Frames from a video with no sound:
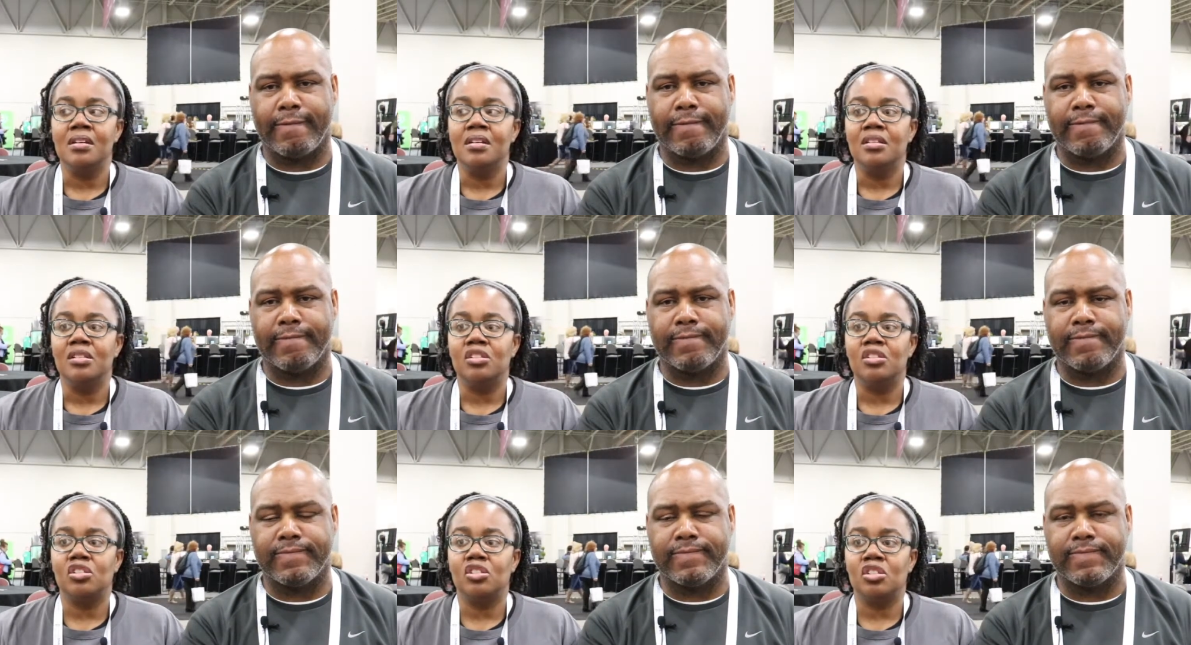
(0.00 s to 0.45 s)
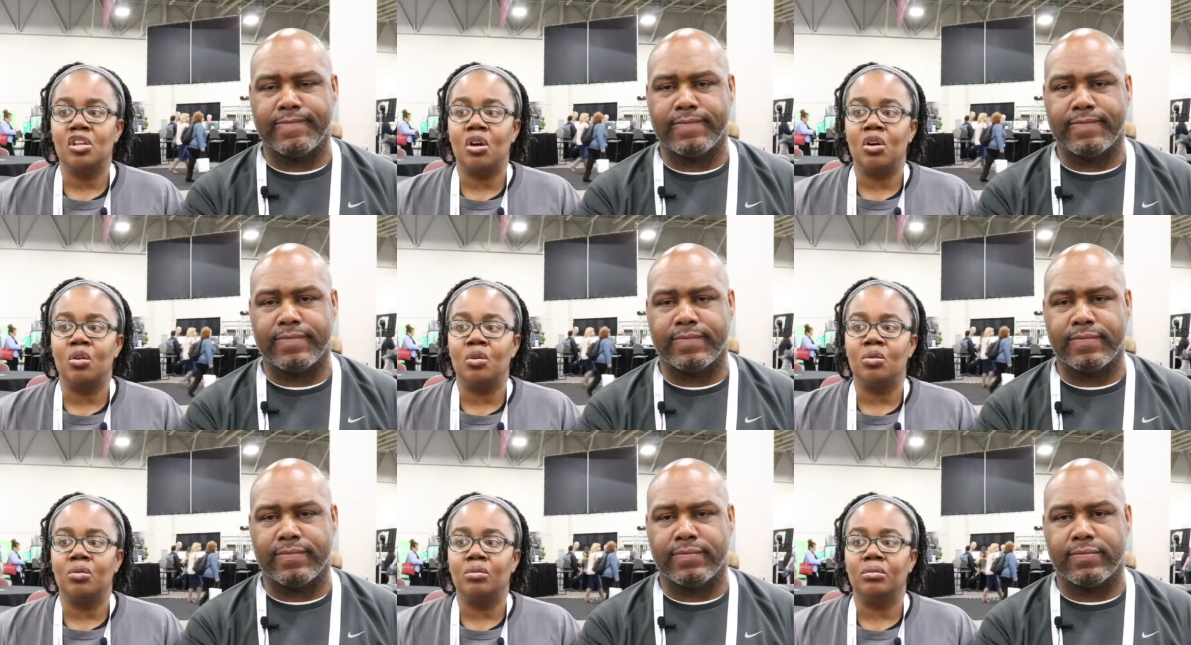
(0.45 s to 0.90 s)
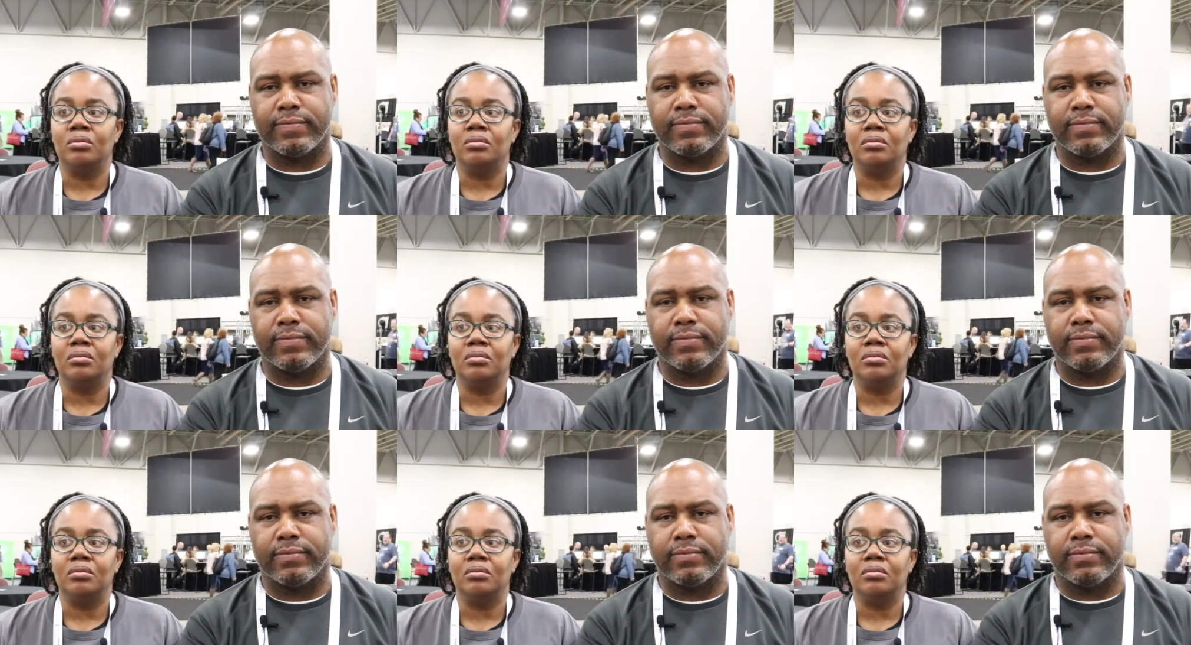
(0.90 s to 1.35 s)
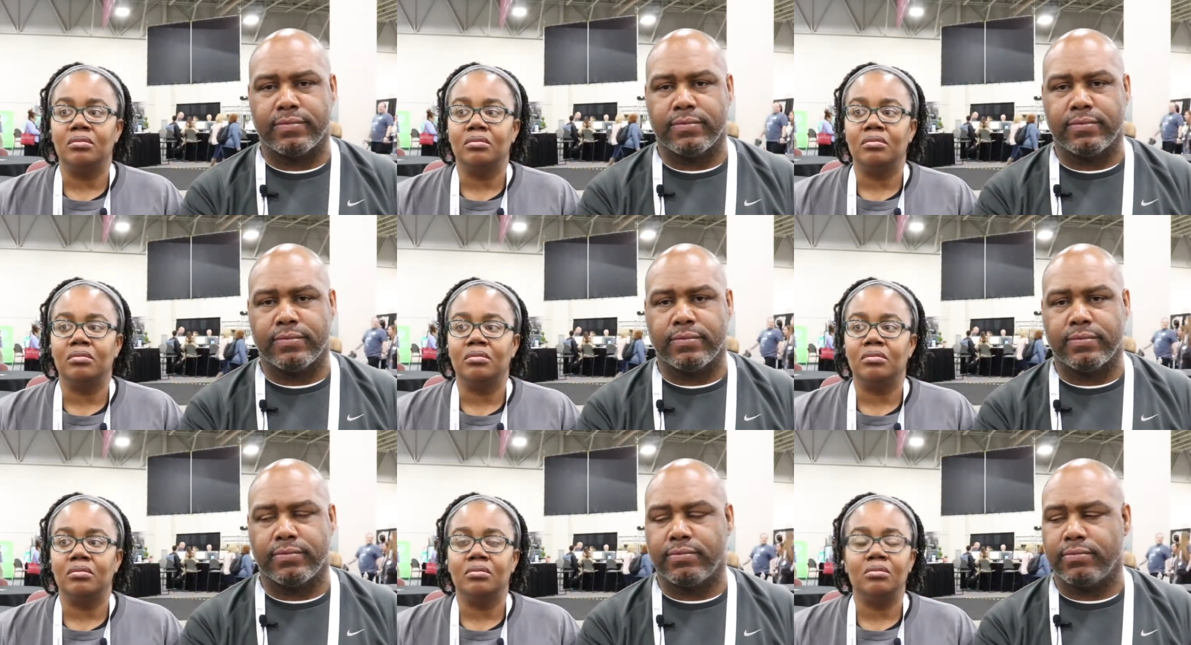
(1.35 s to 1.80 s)
Speaker 1: So
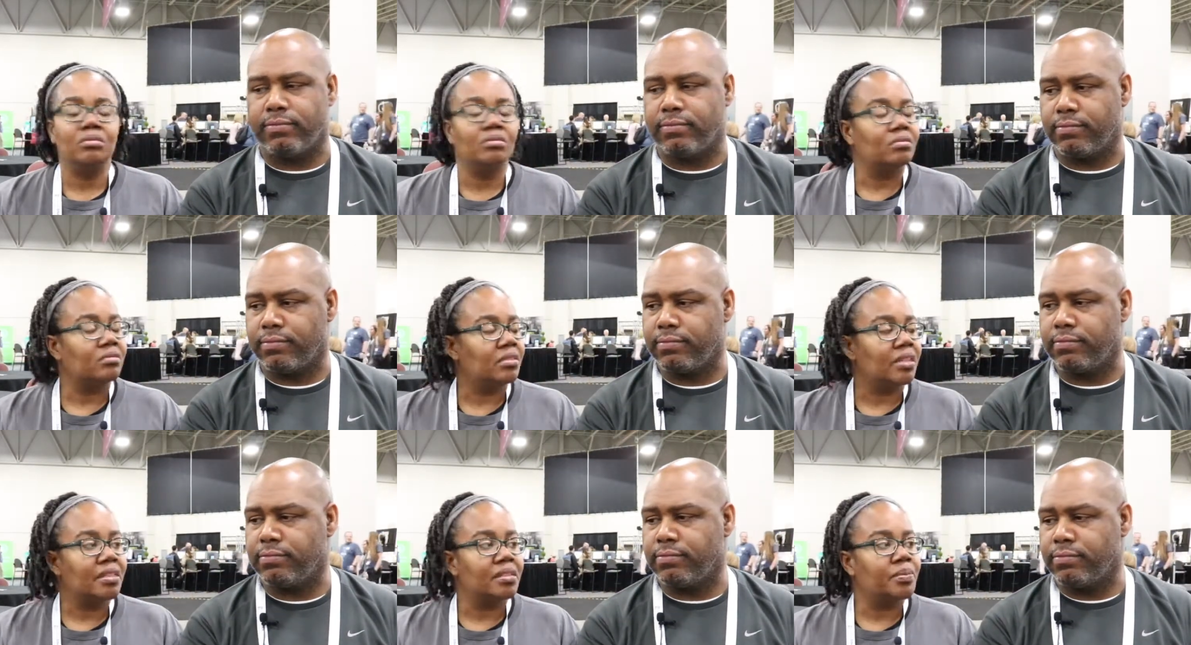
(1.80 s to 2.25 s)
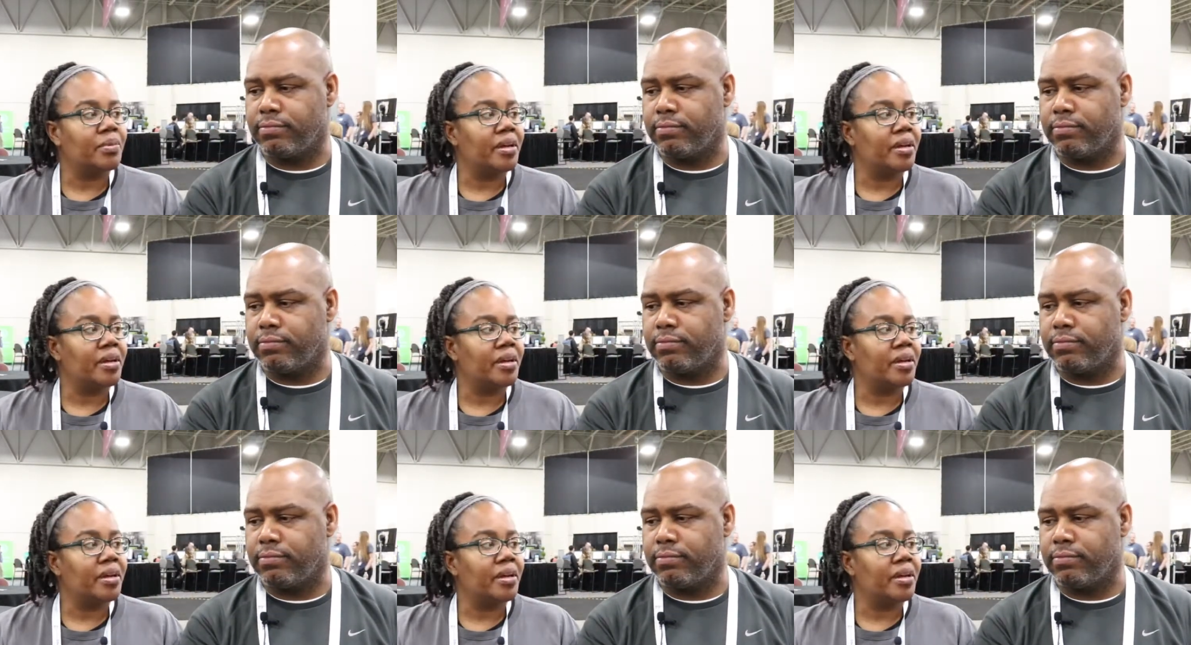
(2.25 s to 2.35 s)
that's